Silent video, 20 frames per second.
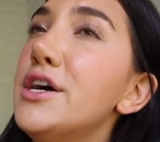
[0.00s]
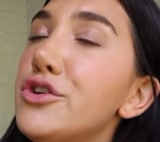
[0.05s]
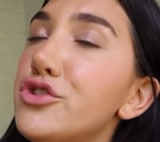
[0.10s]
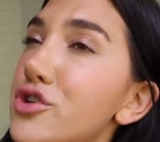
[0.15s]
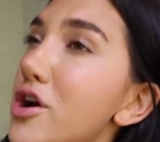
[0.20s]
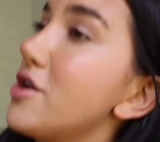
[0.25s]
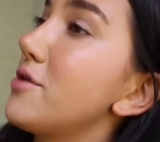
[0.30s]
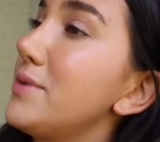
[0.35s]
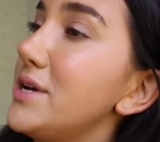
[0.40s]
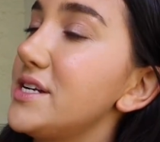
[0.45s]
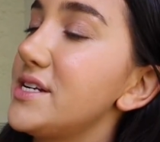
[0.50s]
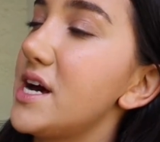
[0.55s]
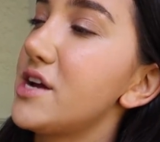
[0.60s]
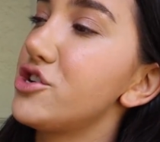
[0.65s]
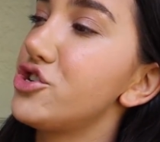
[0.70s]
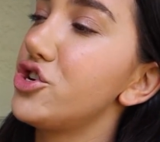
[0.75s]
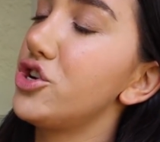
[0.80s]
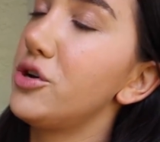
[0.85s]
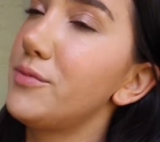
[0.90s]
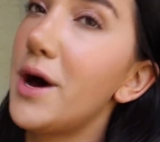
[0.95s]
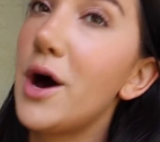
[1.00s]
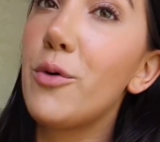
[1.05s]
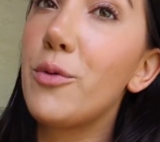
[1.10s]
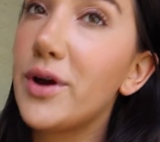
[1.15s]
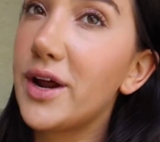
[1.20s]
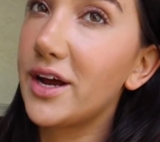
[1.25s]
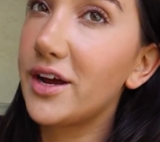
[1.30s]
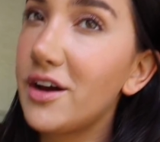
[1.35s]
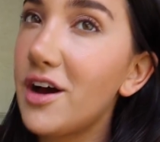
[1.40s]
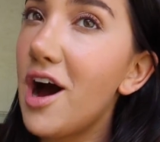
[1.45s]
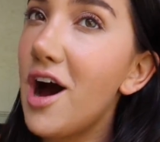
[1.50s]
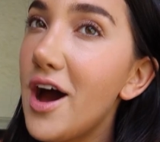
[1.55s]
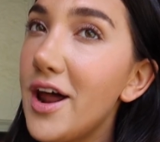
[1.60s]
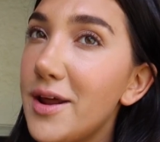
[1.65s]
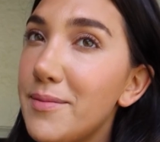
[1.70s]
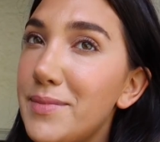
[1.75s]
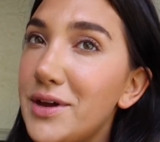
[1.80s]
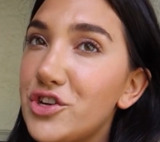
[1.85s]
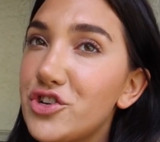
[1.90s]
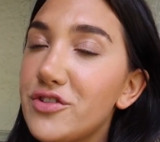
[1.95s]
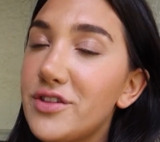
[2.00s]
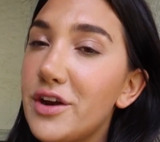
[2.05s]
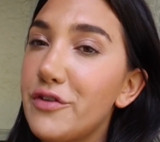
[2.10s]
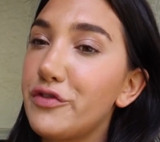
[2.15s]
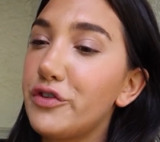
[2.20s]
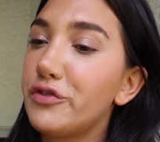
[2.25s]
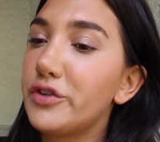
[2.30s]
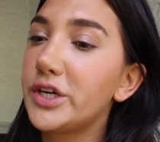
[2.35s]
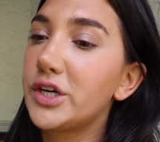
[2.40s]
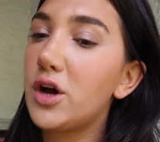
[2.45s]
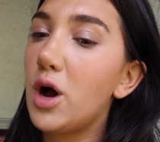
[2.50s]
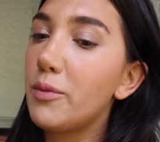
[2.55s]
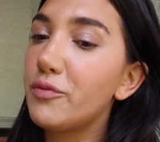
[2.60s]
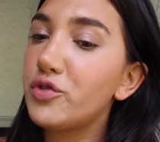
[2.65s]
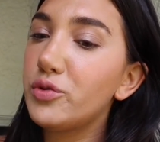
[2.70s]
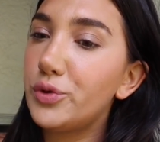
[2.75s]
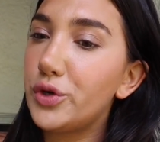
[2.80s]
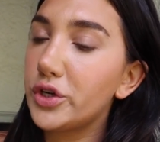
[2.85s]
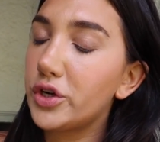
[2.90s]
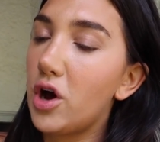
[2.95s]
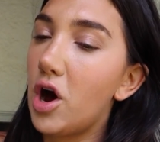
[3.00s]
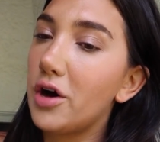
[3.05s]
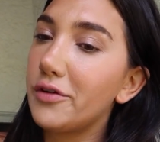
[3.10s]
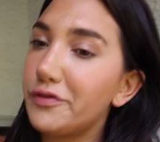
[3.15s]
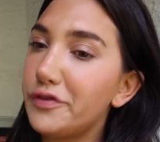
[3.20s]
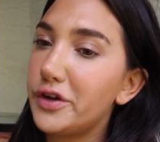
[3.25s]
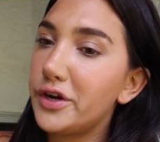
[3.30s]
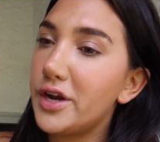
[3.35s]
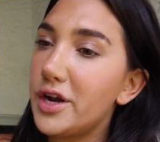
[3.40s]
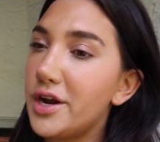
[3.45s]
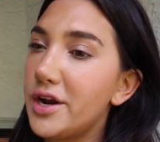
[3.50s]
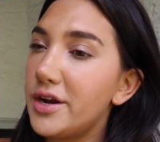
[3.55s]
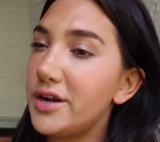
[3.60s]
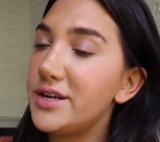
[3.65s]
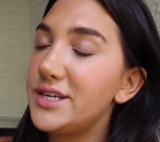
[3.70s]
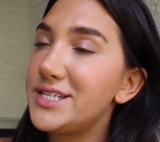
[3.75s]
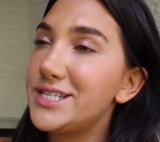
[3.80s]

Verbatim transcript: trying to be intentional about what I got and make sure that I feel really comfortable and confident